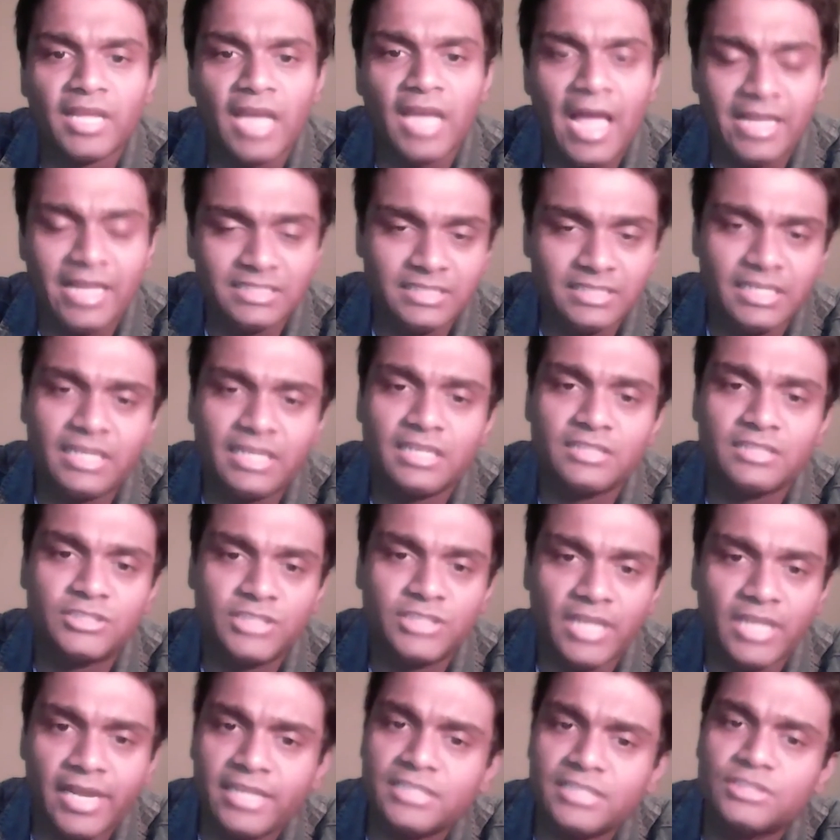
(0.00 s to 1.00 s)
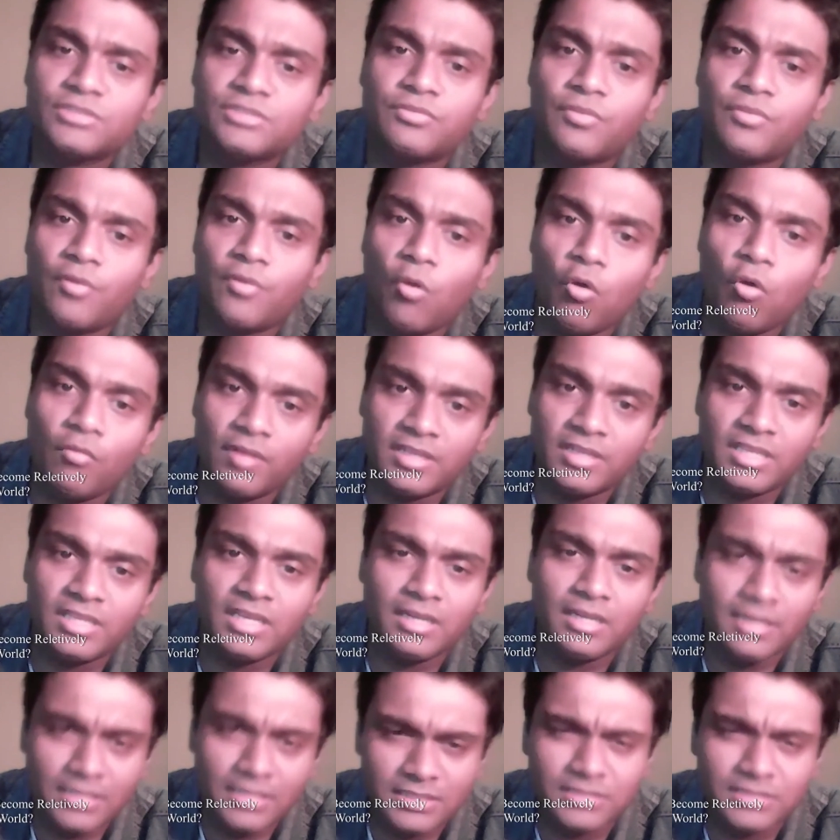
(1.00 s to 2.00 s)
Has it changed over the
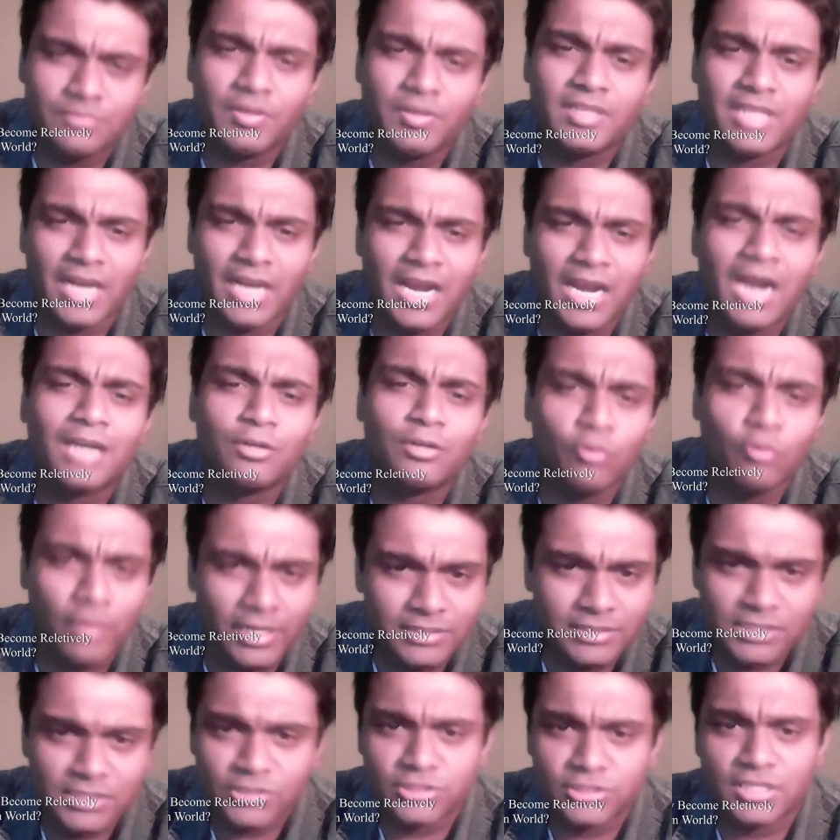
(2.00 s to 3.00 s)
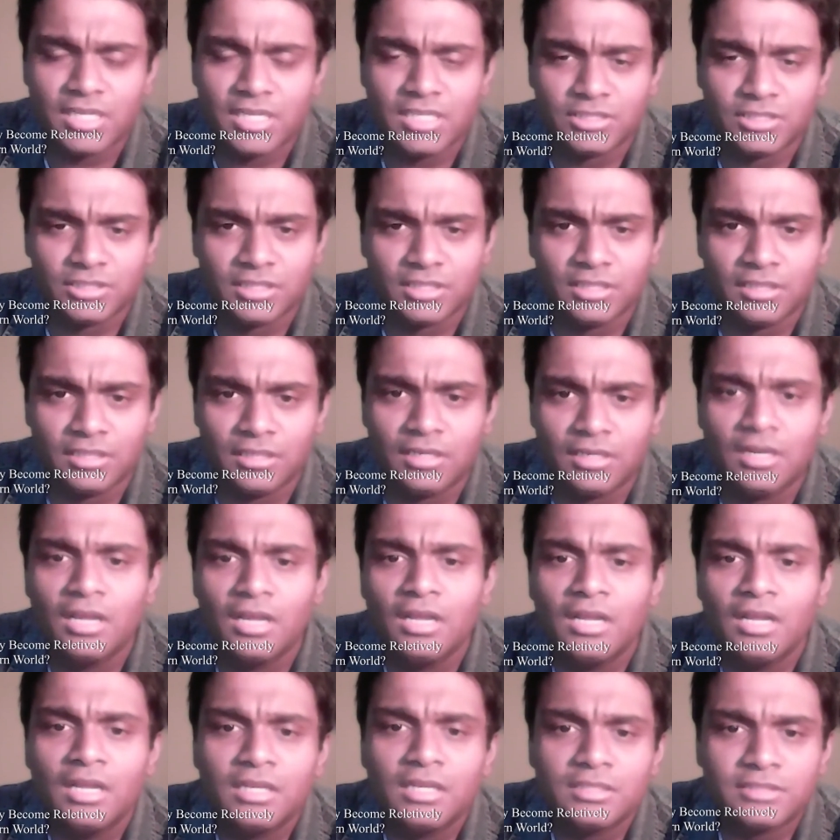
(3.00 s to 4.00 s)
years with regard to registration,
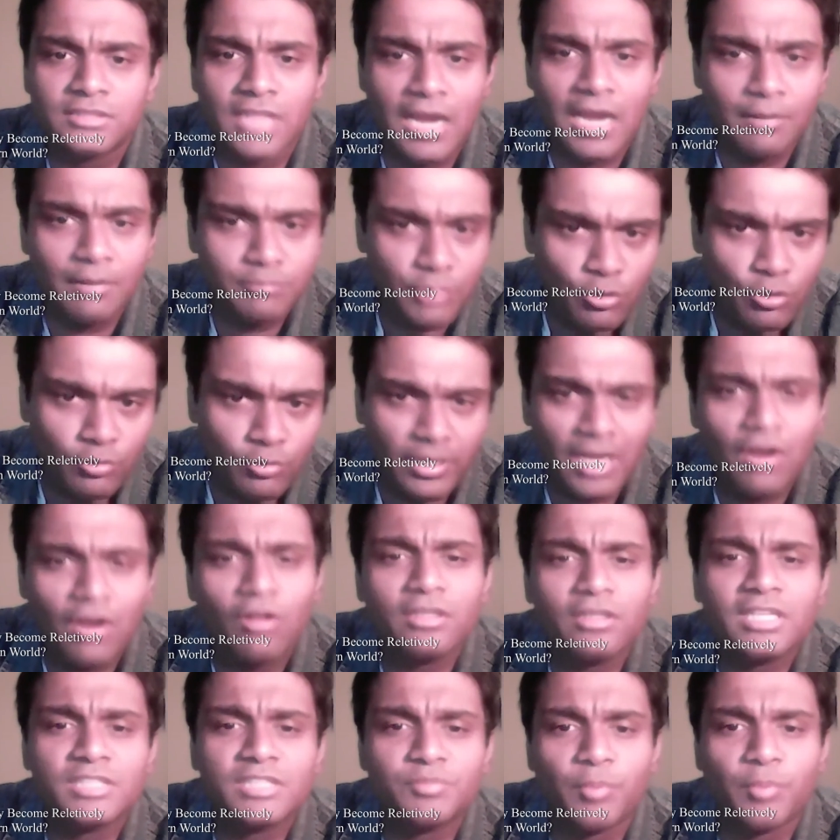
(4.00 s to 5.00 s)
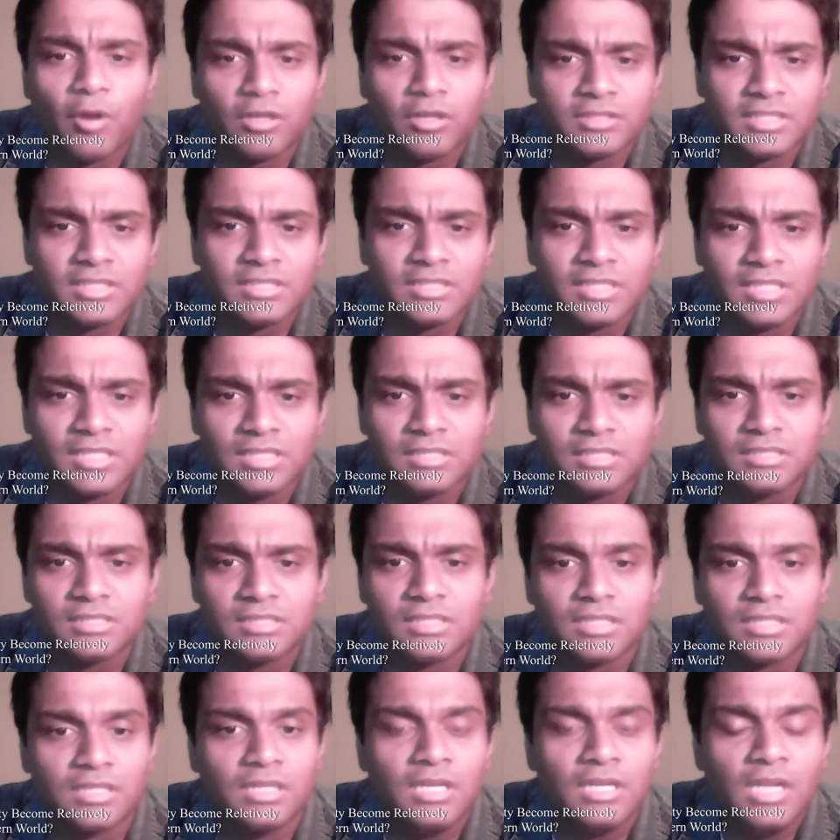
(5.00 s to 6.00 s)
stamp duty, and all these processes?
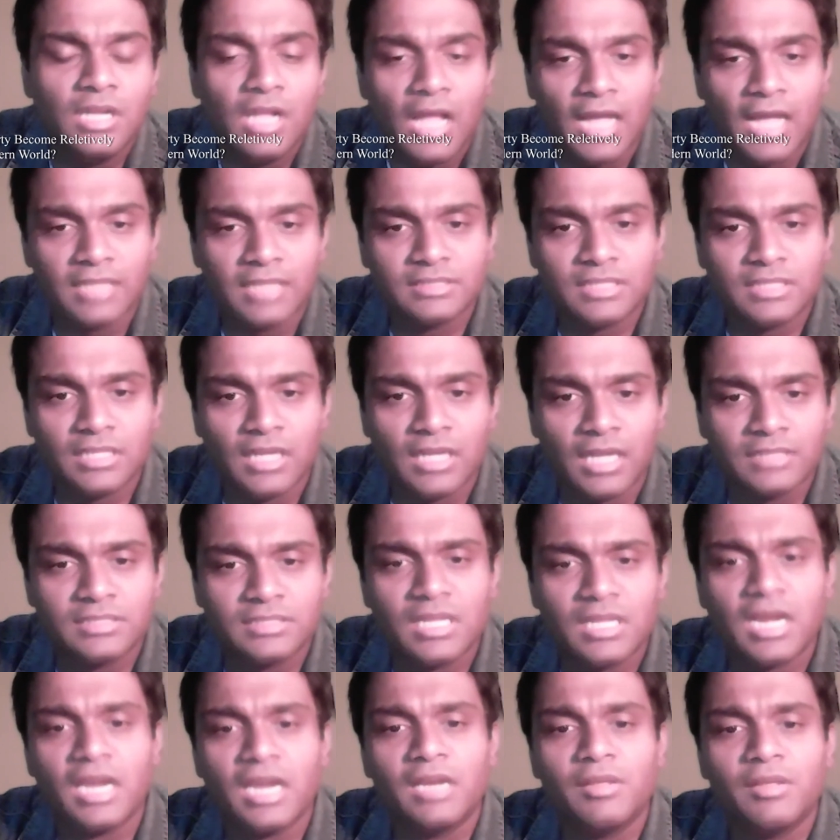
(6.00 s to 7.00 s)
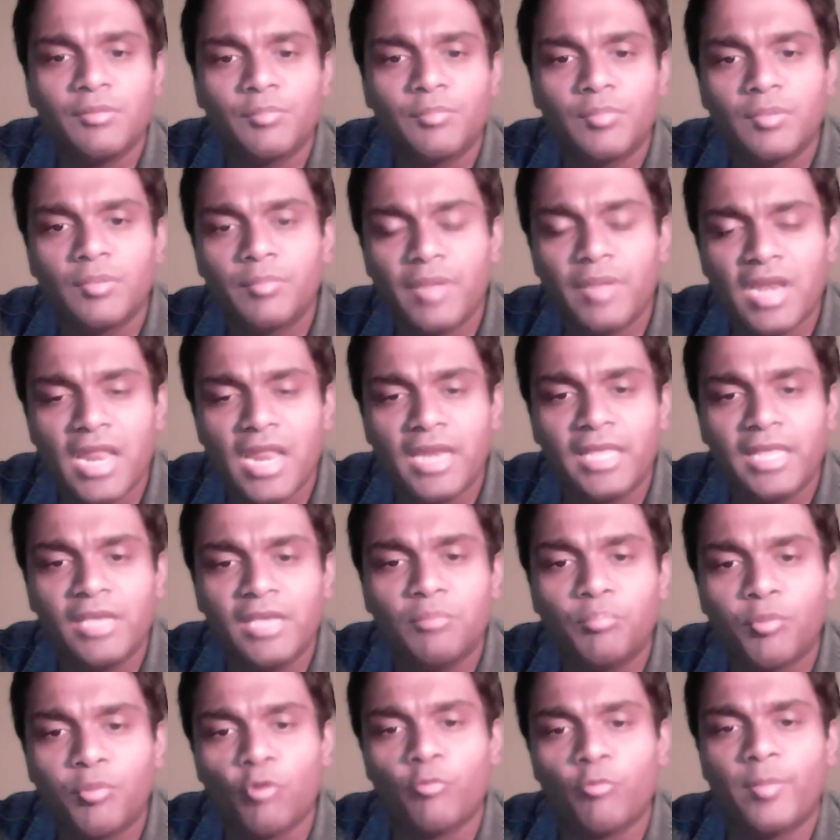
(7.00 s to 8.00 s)
Has there been any
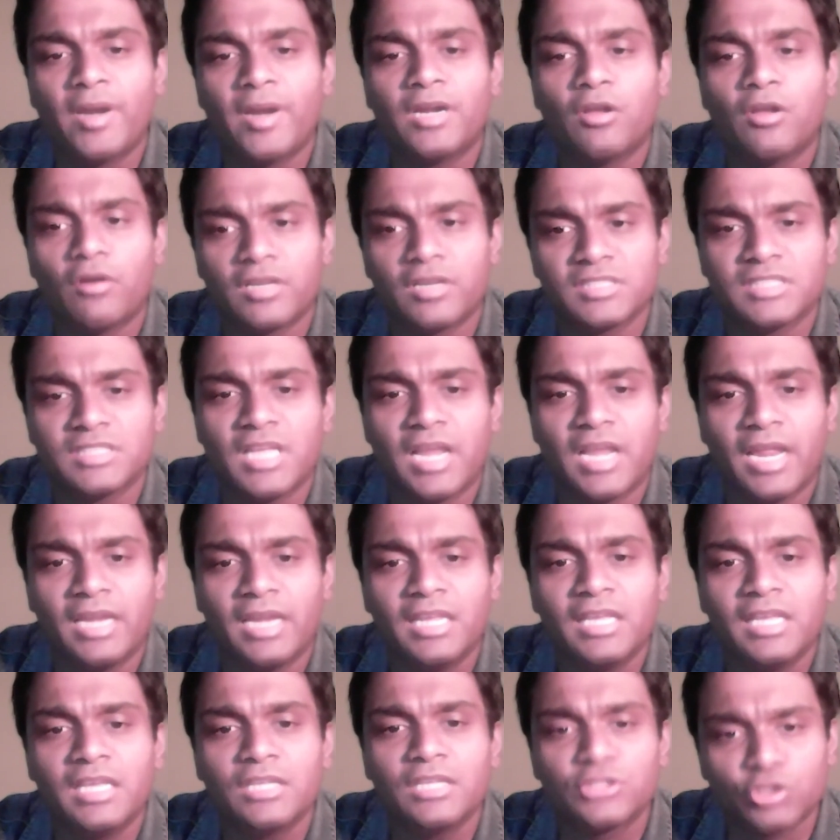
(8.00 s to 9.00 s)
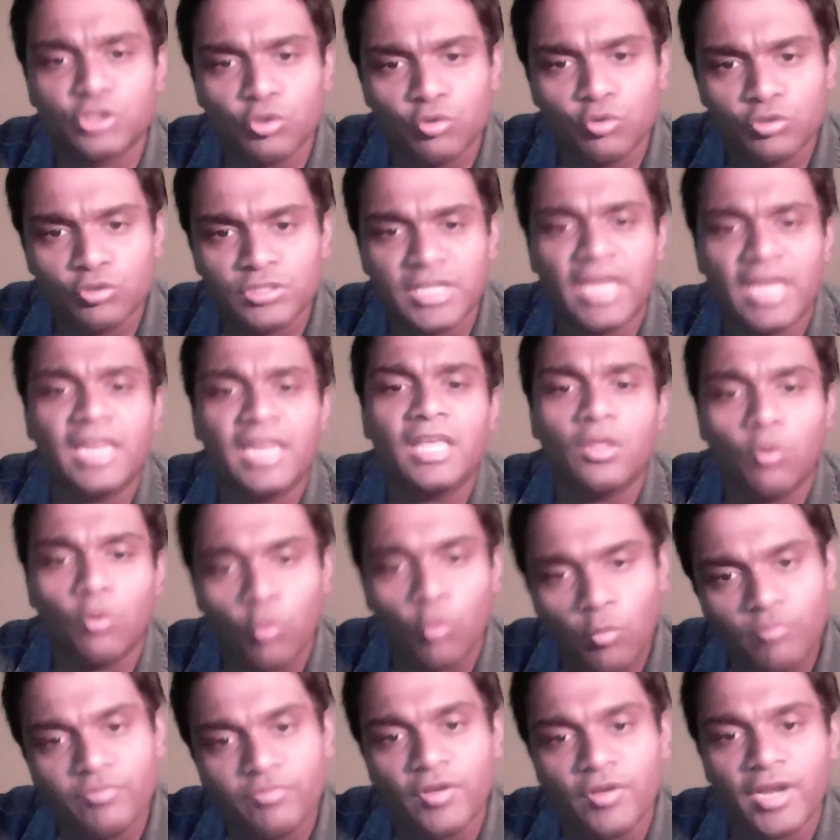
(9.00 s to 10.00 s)
improvement, or is there any issues, any
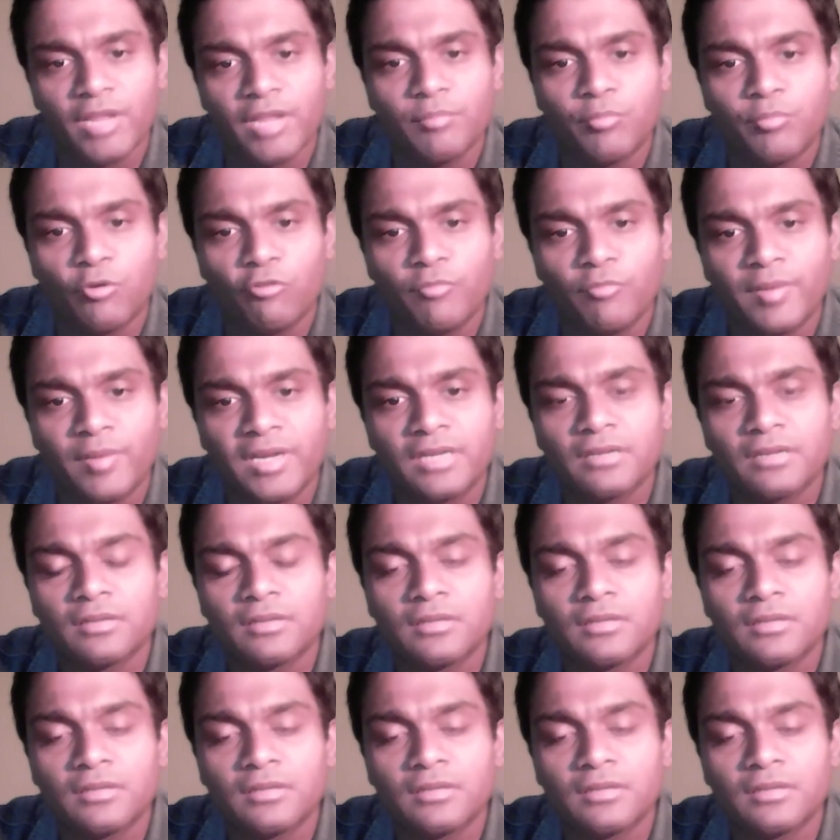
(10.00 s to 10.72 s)
room for improvement?